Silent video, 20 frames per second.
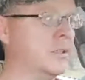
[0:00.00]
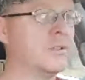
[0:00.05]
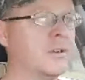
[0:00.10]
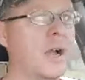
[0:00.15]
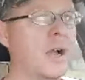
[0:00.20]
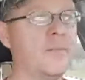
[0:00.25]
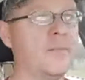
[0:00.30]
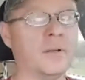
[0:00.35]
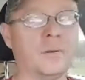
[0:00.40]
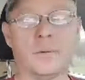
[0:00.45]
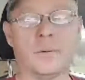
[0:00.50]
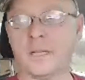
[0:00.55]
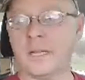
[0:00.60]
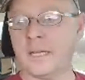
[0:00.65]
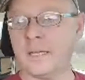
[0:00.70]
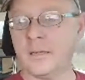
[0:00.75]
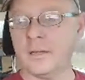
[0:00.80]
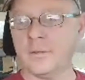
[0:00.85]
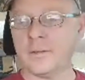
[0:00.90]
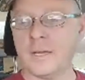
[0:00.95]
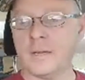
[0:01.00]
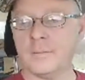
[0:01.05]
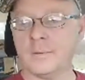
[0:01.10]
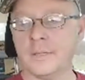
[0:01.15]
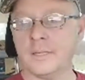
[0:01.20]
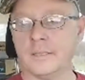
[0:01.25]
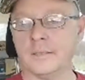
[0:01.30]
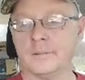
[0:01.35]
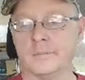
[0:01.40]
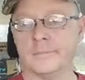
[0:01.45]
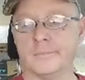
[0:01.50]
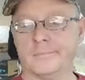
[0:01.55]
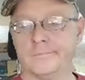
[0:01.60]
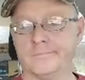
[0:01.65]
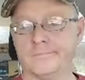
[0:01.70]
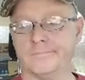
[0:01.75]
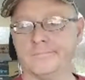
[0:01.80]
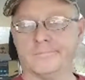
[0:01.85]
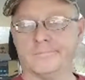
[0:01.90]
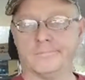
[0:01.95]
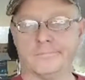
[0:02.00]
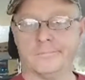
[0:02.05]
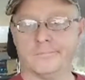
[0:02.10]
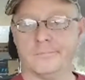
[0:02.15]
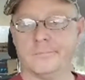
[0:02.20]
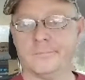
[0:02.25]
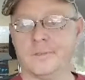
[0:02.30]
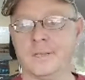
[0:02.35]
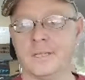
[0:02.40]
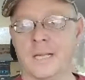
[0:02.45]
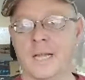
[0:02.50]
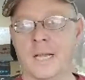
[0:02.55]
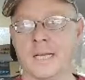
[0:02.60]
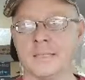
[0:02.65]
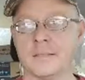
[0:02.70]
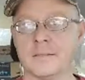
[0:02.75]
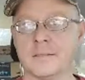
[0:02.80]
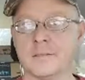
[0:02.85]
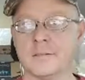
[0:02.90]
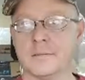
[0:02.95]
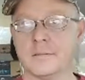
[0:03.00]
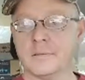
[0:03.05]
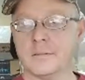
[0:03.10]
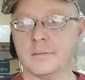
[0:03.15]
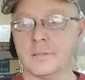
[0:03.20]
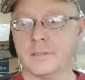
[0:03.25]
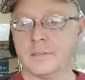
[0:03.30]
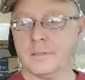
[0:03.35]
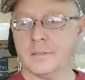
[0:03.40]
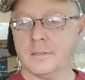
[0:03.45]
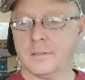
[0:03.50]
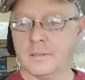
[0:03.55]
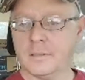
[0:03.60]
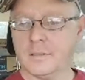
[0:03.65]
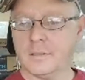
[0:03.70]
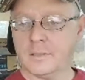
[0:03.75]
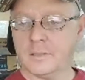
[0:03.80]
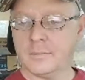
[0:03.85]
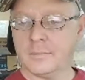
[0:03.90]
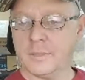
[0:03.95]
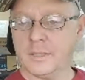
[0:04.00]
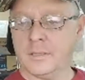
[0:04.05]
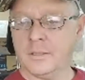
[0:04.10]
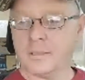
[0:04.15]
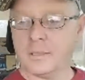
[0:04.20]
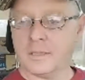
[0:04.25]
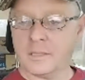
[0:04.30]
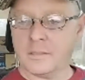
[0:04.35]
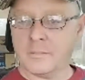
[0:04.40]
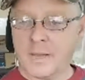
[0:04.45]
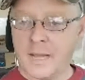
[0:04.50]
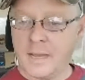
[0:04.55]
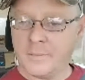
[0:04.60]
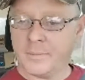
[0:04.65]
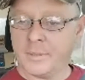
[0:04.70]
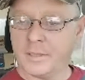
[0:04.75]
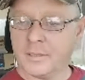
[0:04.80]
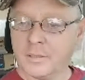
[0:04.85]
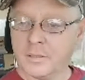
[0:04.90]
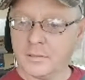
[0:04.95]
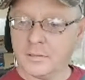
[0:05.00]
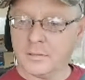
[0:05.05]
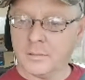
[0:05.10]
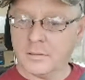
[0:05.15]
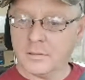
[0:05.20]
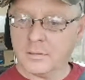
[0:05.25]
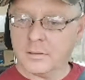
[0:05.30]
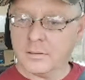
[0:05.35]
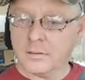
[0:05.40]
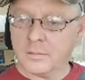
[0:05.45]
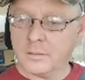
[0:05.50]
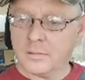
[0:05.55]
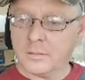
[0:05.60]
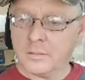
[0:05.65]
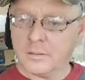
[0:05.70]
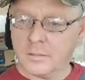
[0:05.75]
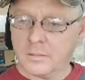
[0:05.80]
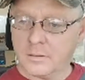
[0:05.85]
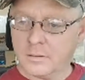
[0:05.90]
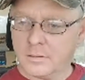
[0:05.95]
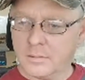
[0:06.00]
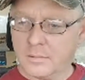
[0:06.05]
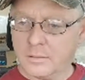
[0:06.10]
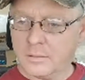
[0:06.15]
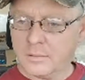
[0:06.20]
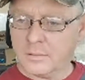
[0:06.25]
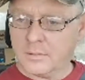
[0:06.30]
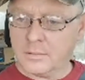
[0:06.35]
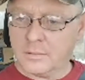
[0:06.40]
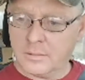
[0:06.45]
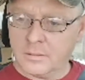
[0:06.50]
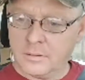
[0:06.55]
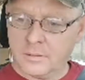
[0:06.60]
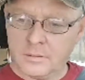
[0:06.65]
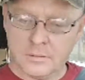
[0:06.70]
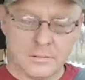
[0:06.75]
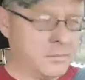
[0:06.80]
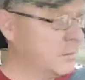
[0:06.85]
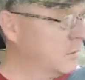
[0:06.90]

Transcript: to traffic. We can't go that way. Nice. Let me look at the map here. Well,